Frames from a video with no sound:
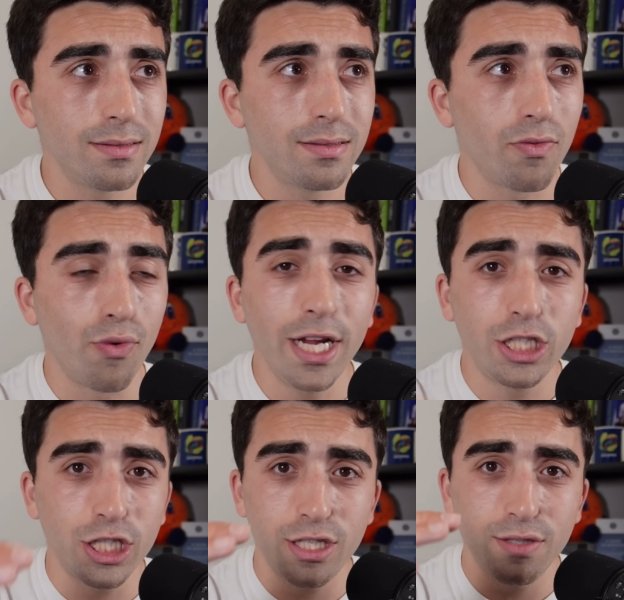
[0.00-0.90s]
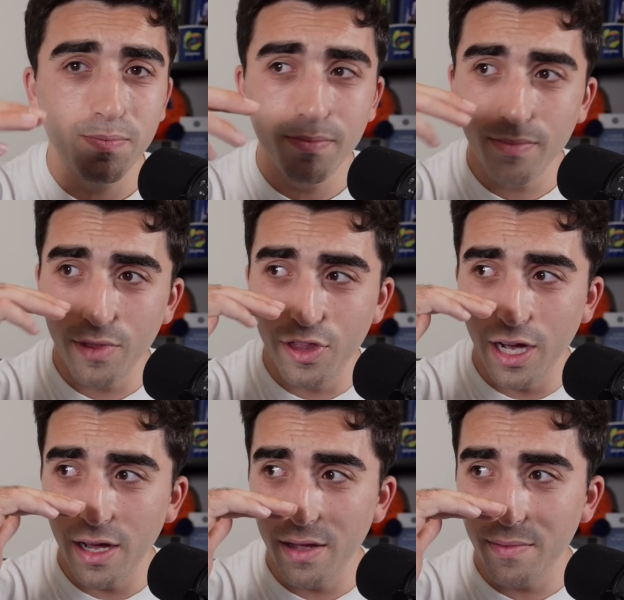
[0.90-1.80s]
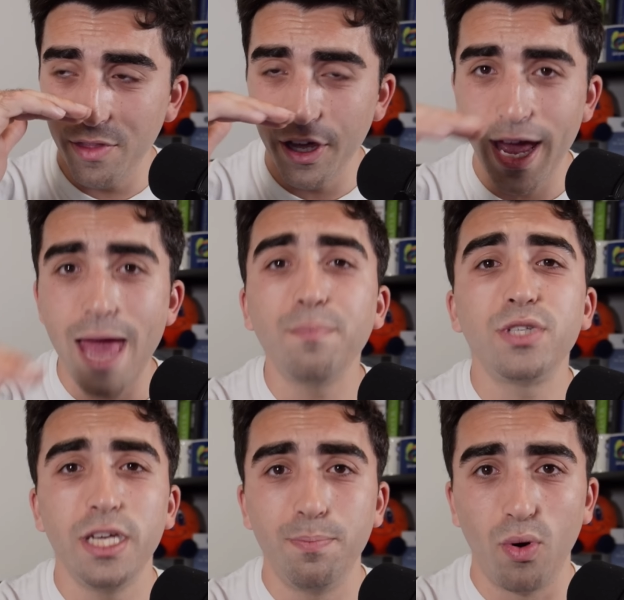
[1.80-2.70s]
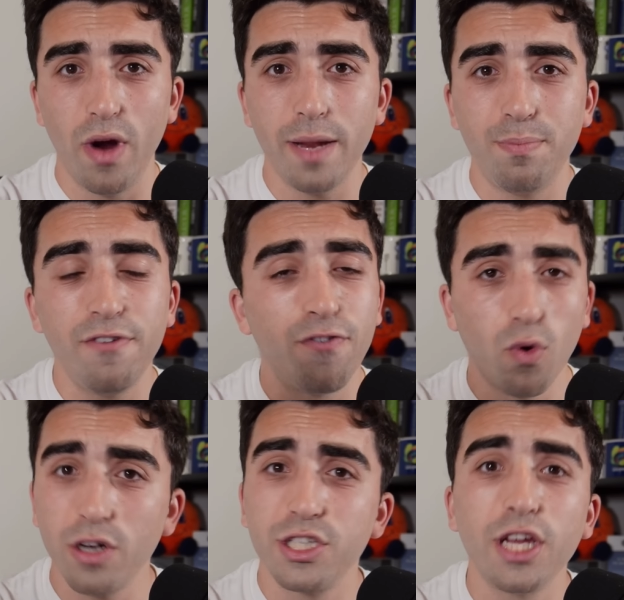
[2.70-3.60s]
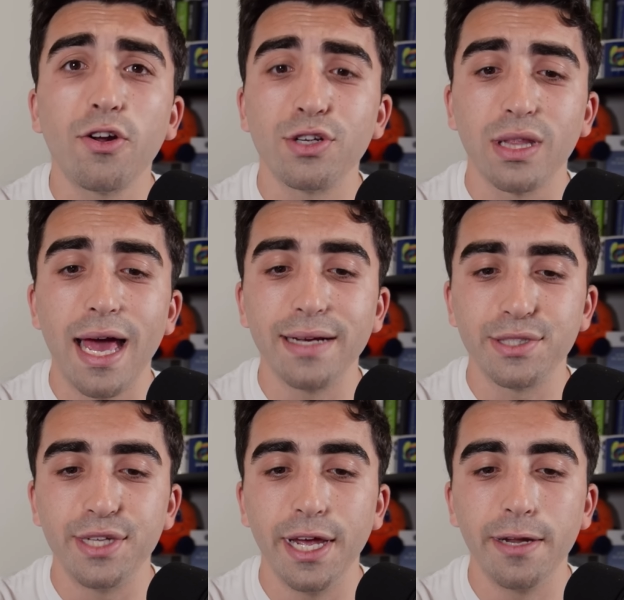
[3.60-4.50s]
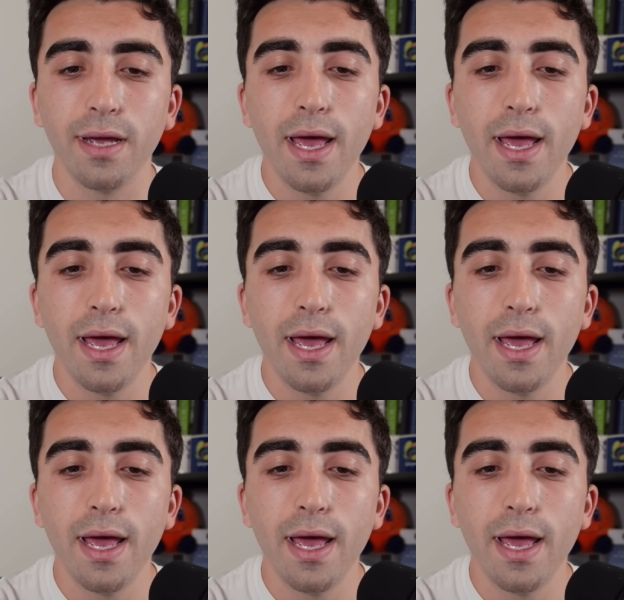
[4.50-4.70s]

reached the the empty point before Sinner's legs did.